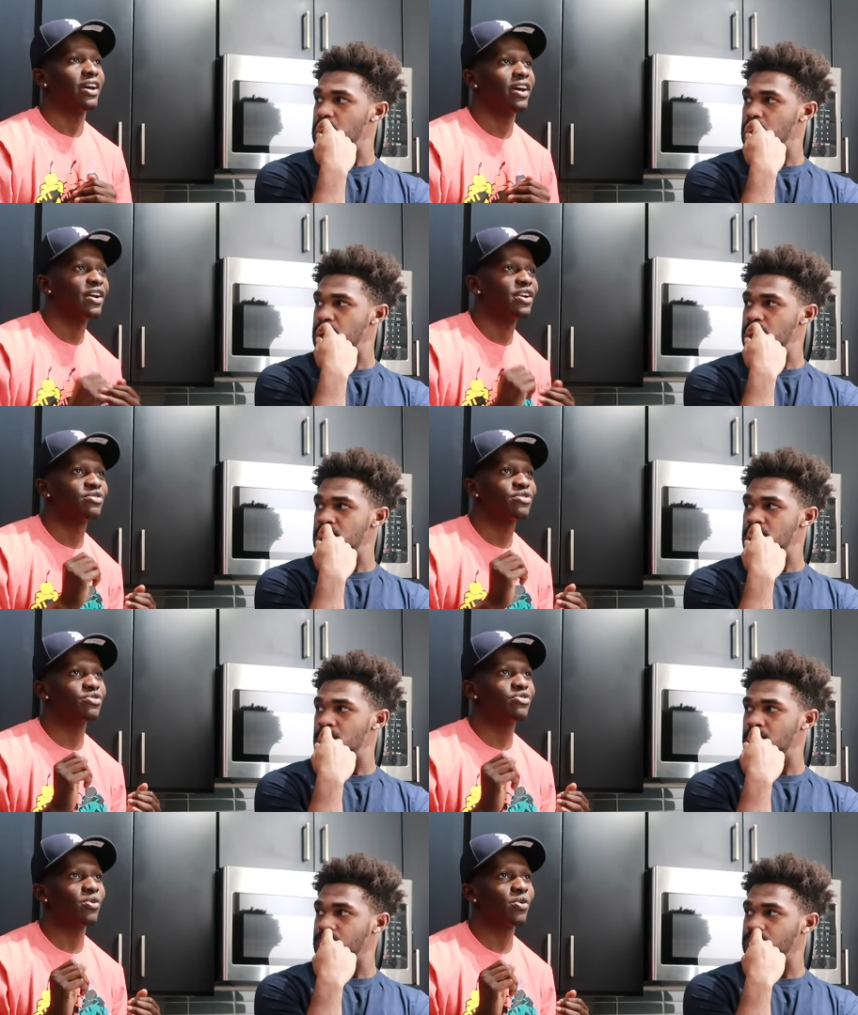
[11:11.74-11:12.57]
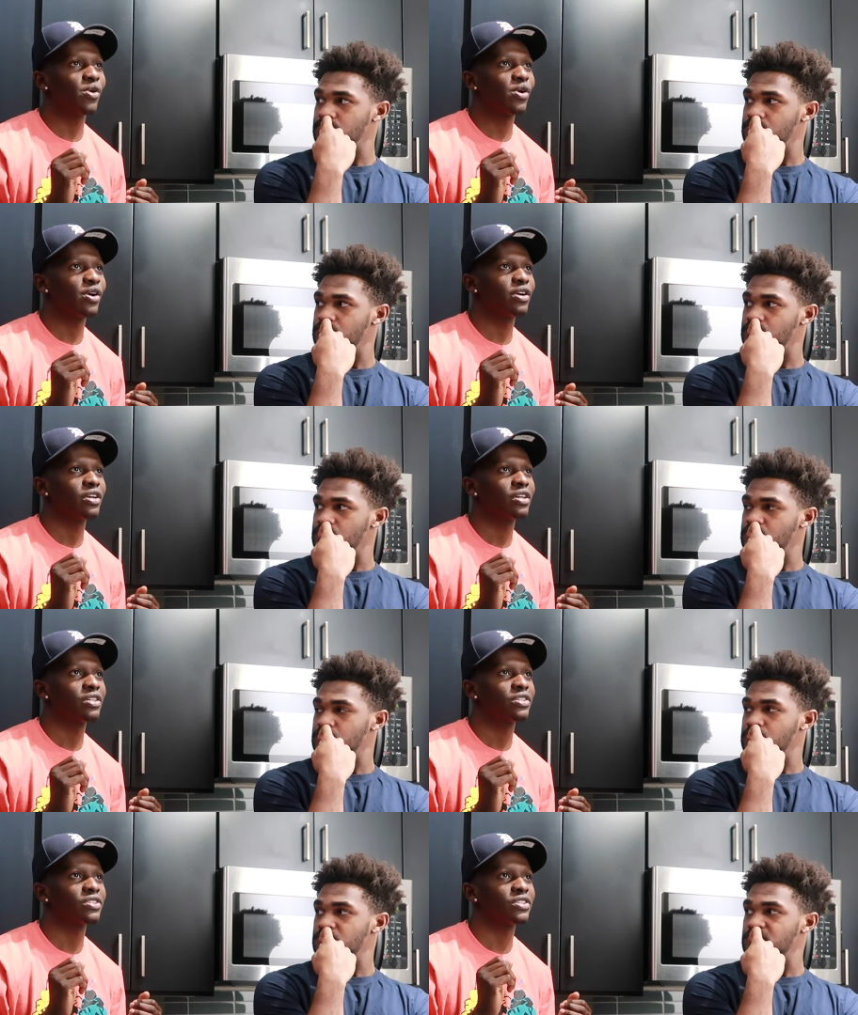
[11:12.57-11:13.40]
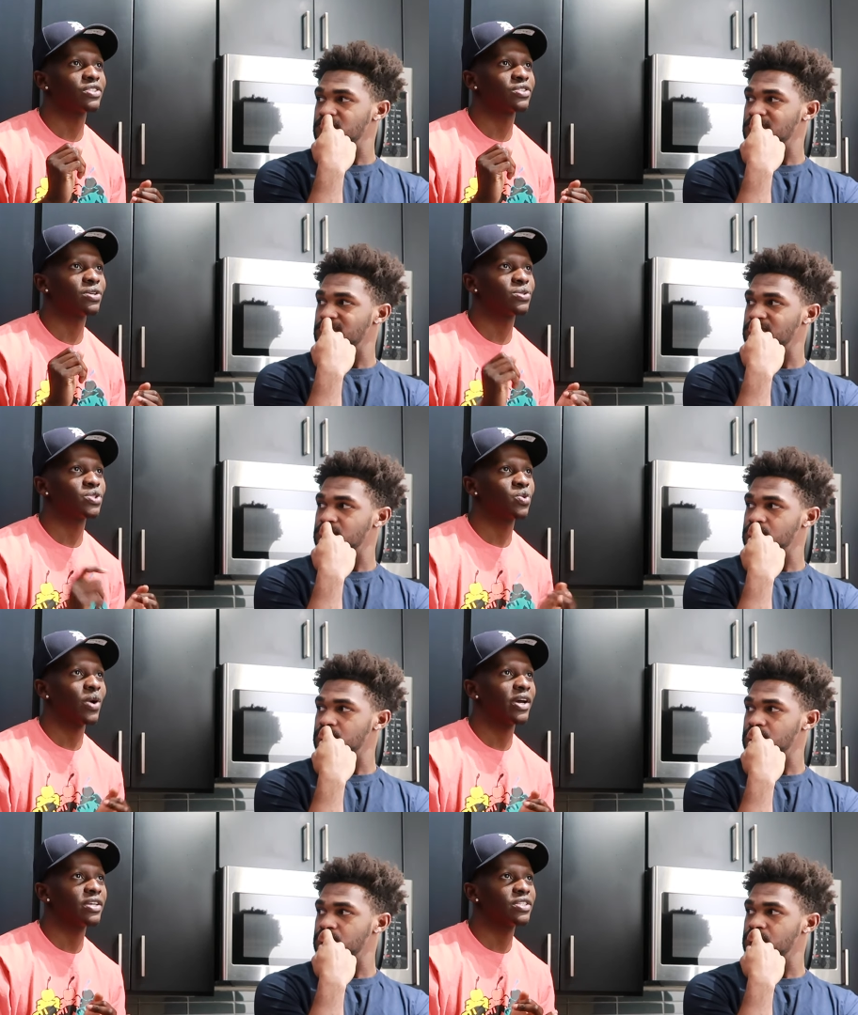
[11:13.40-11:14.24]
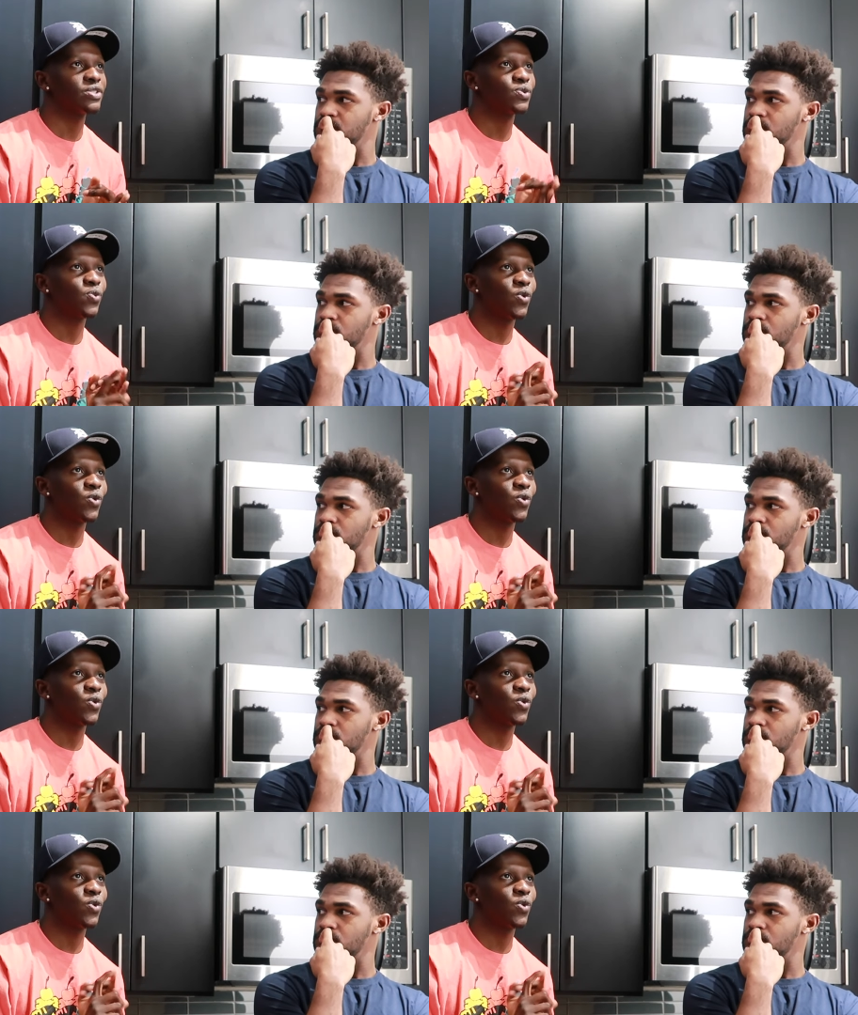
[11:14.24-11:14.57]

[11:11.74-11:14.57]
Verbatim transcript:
Speaker 1: I interviewed for Cisco twice.